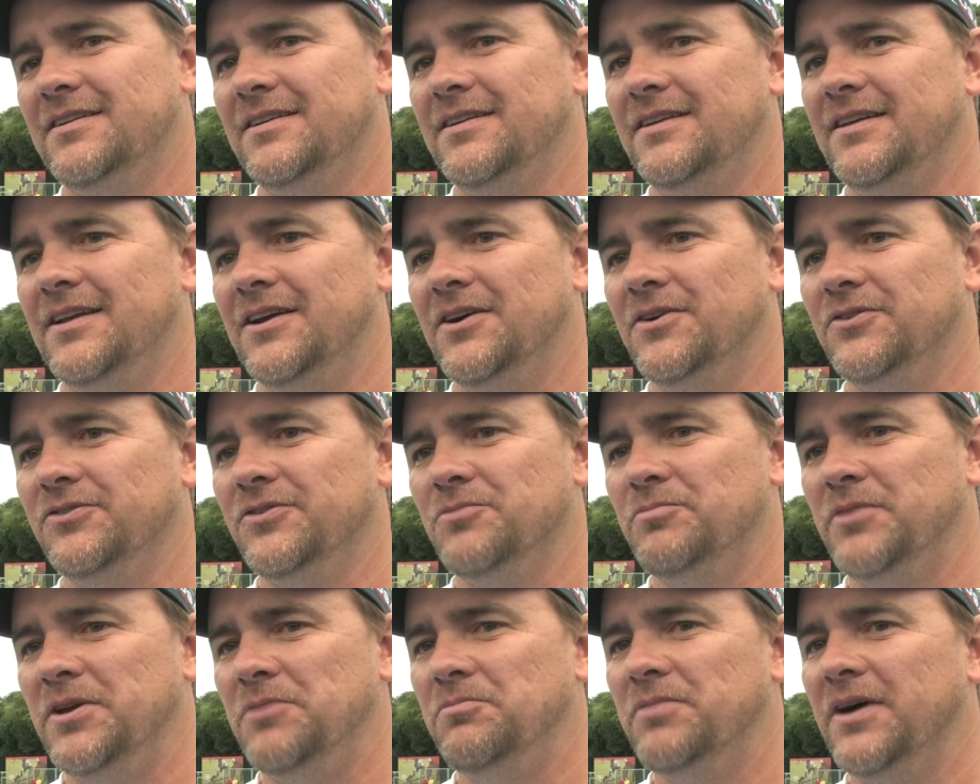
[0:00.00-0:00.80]
it's a
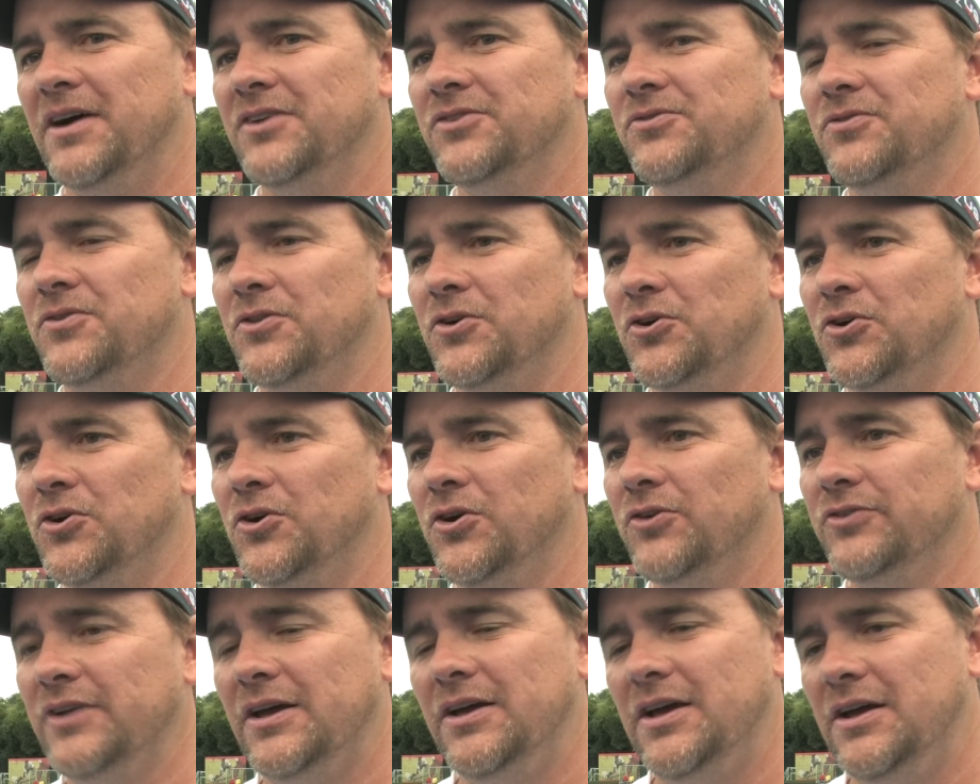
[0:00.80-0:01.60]
big buzz for the
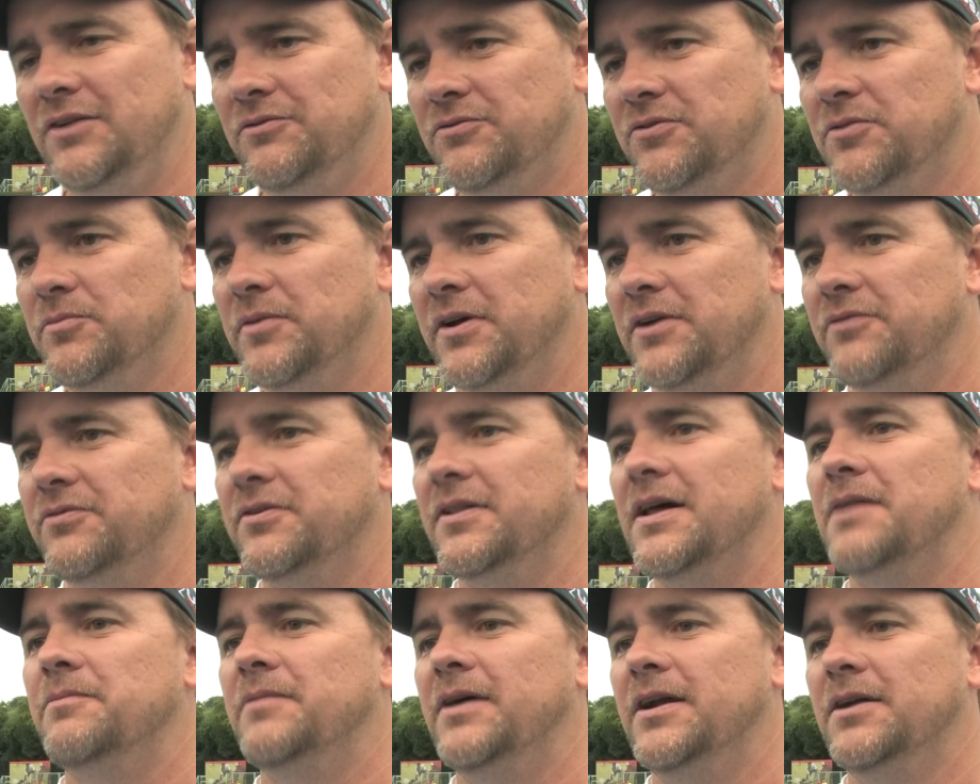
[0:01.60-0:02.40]
girls and for me for
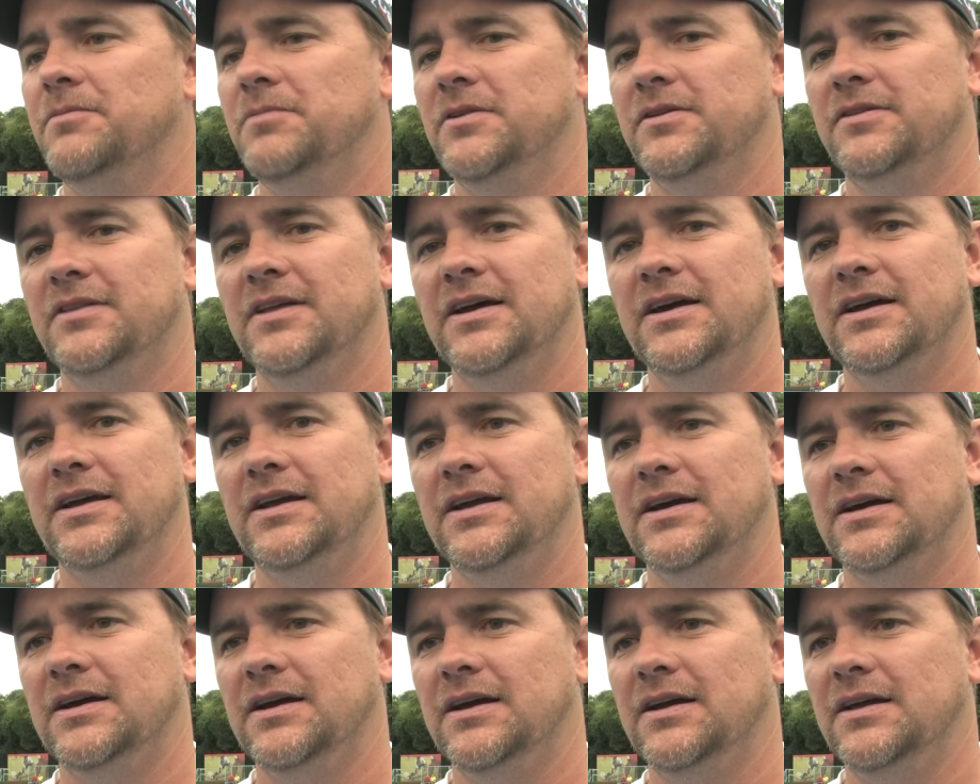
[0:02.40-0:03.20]
that matter, but
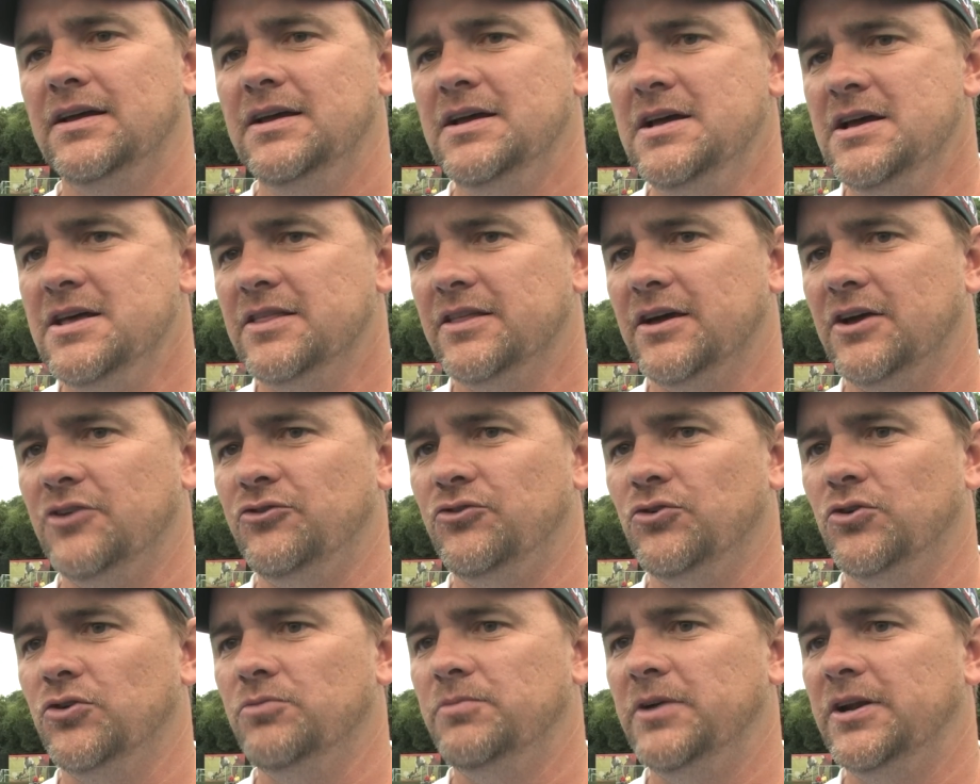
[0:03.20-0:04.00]
they
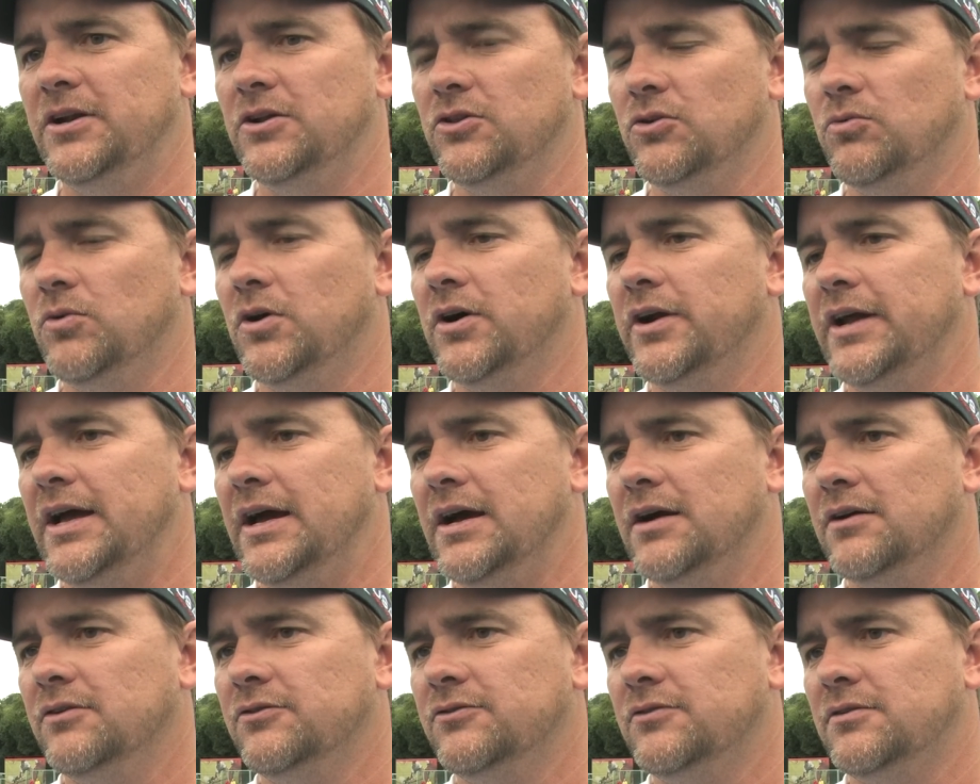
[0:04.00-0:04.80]
enjoyed being at the White
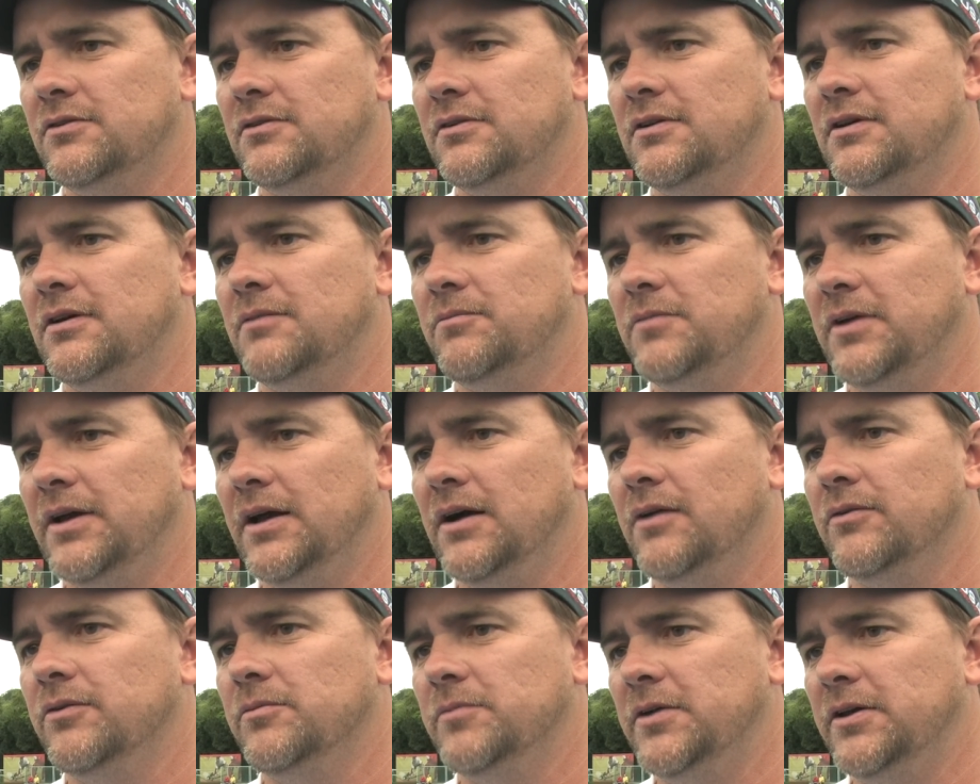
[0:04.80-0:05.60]
House and being
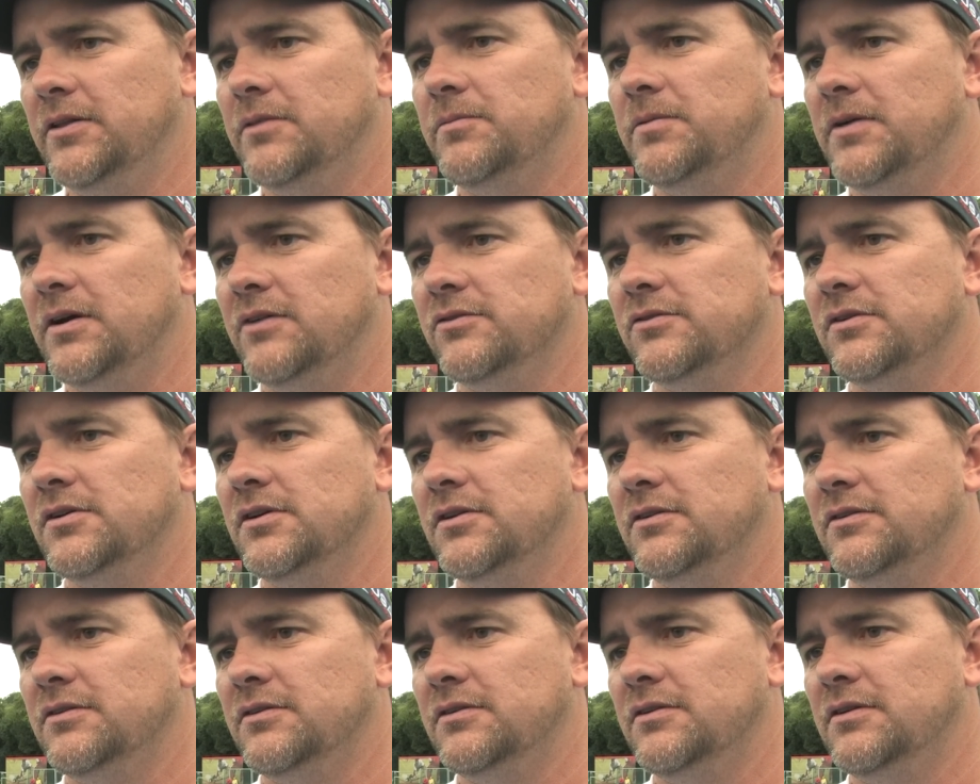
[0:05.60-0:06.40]
able to meet the
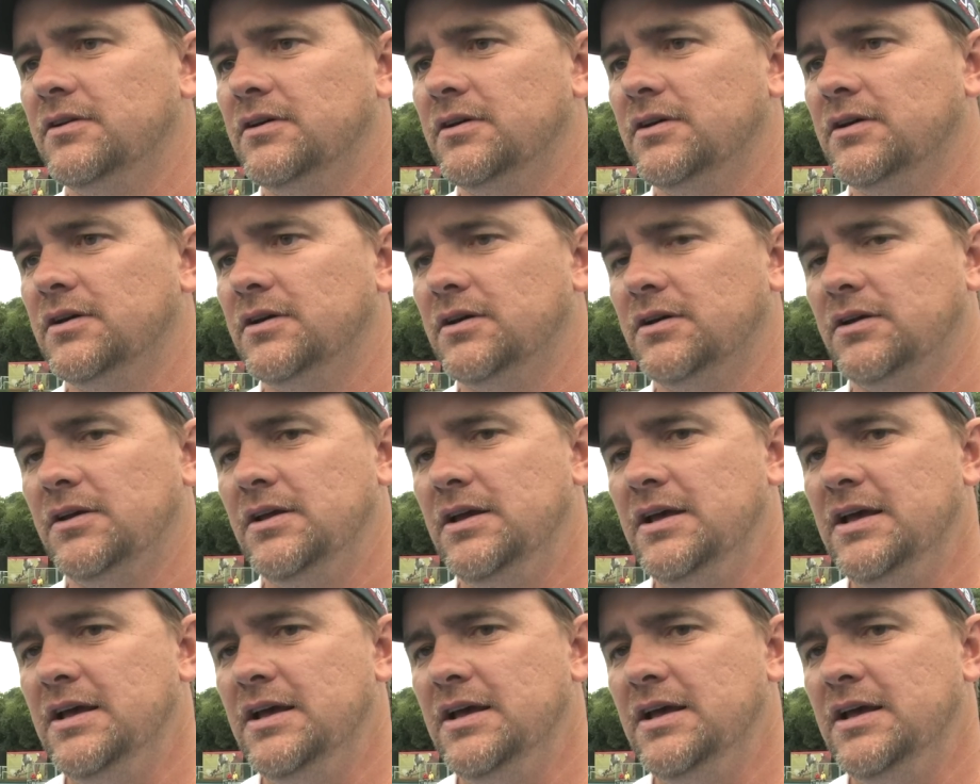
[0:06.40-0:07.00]
President, and